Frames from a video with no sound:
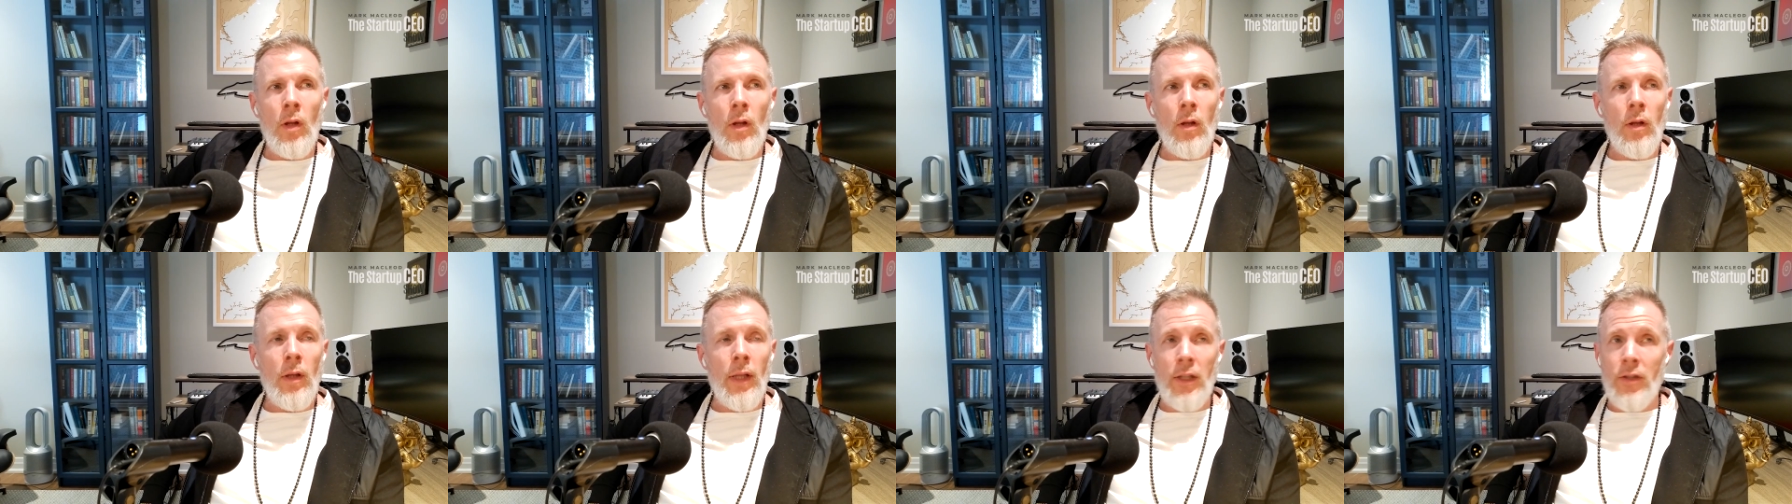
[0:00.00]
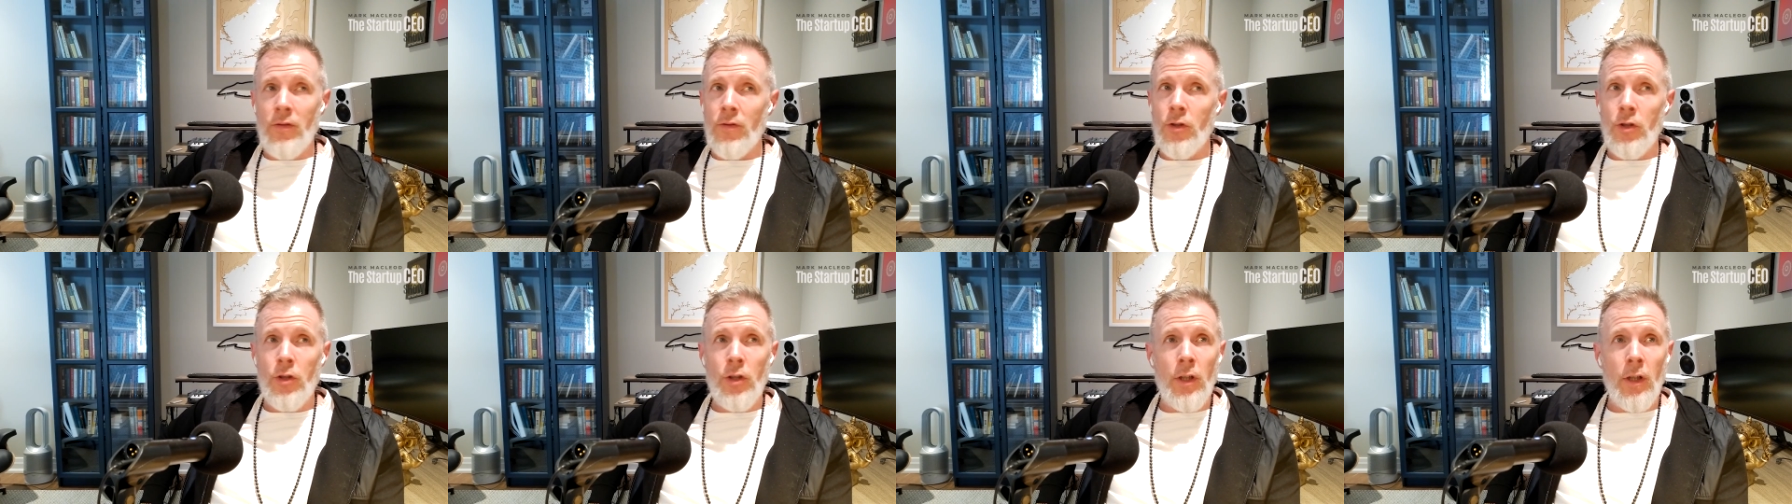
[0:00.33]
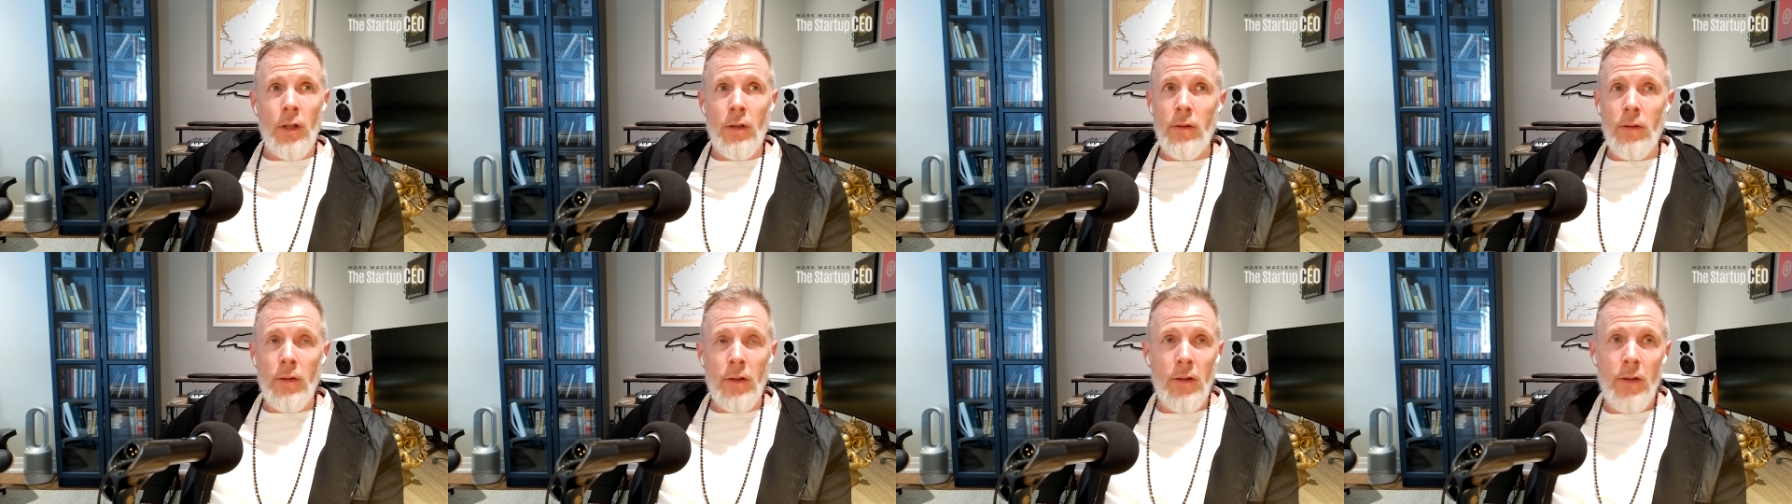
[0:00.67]
That's for
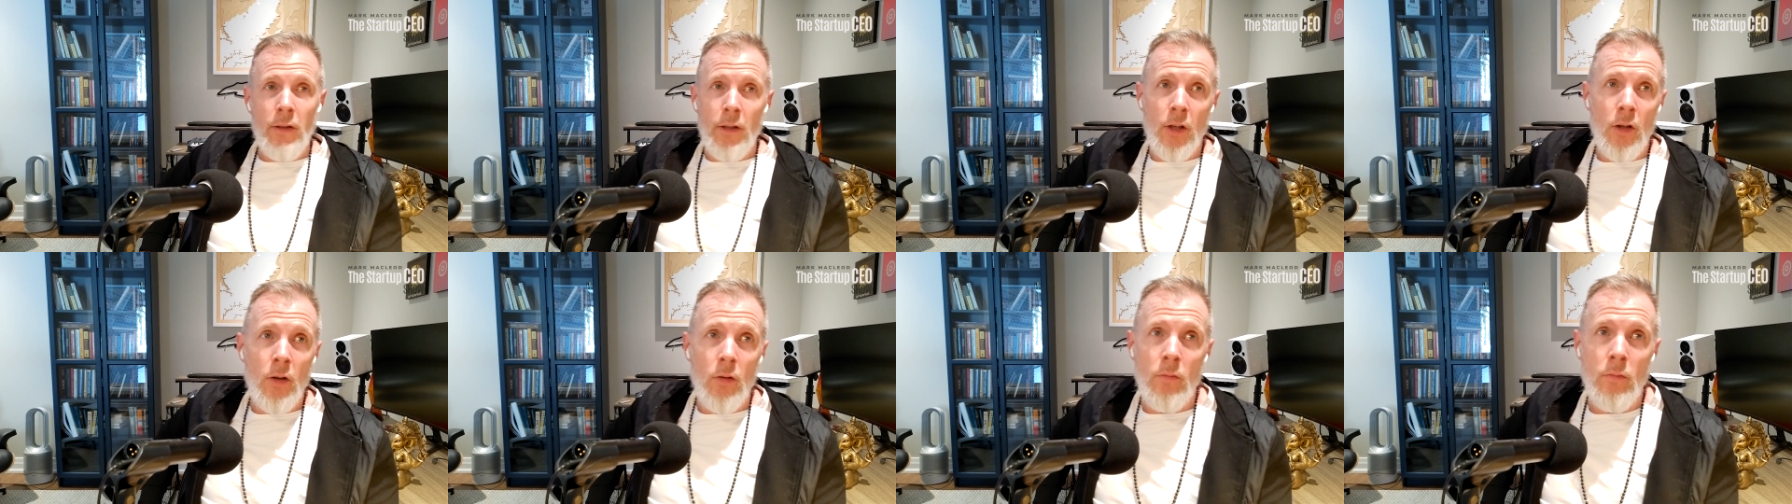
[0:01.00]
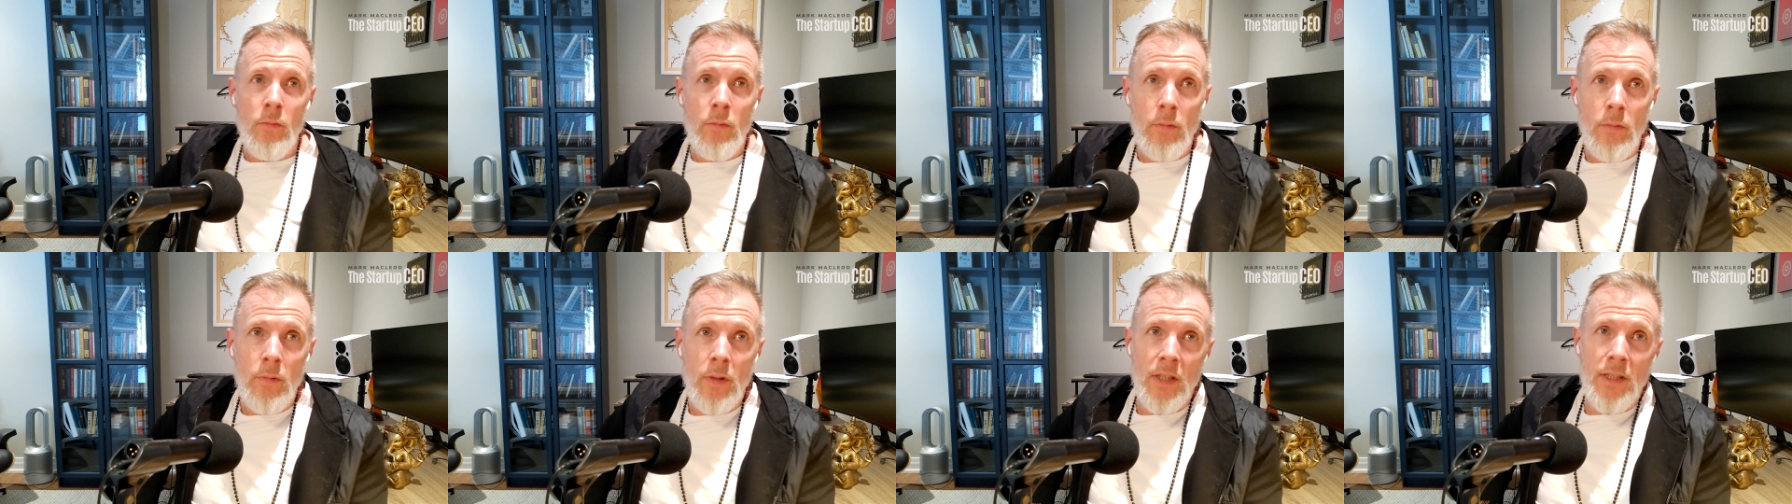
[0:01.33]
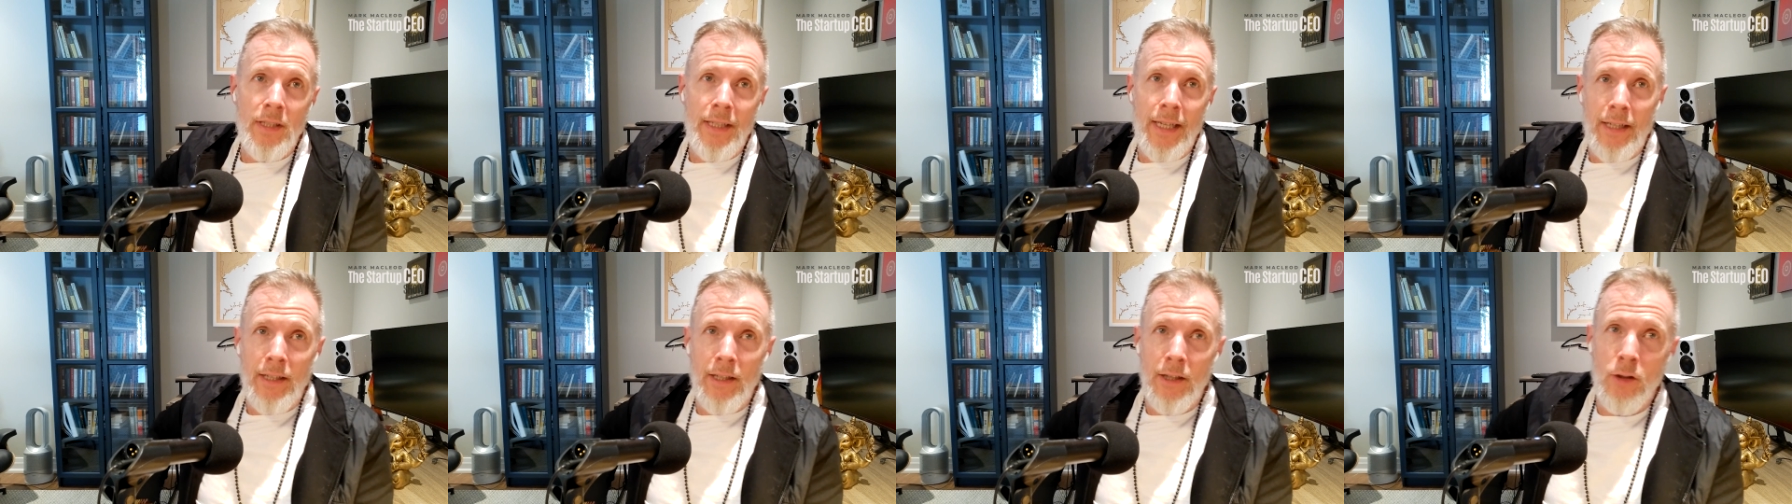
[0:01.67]
sure. The
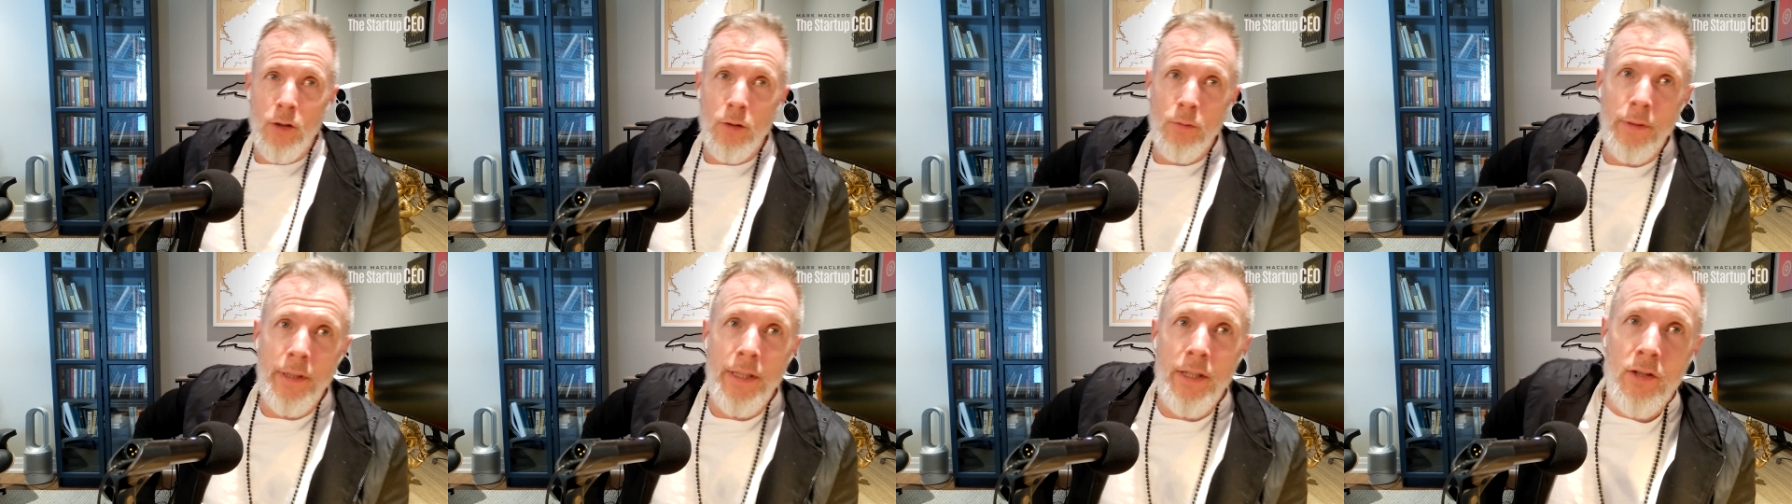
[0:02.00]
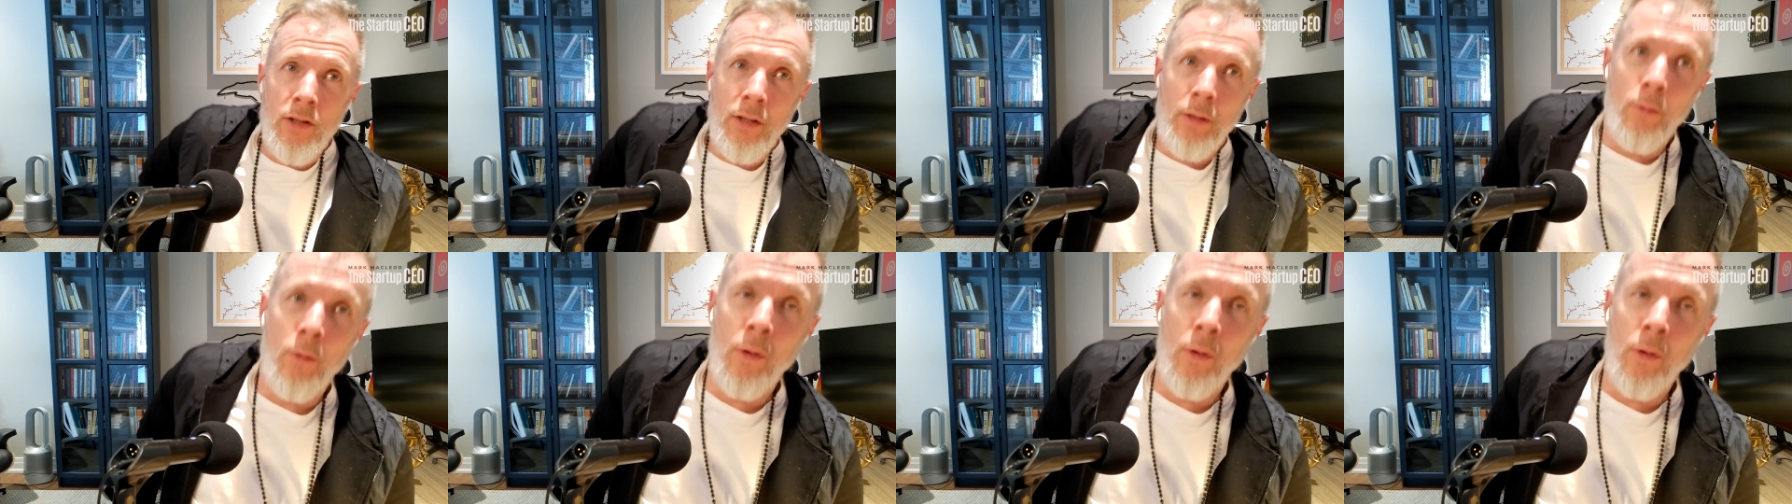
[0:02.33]
technical reason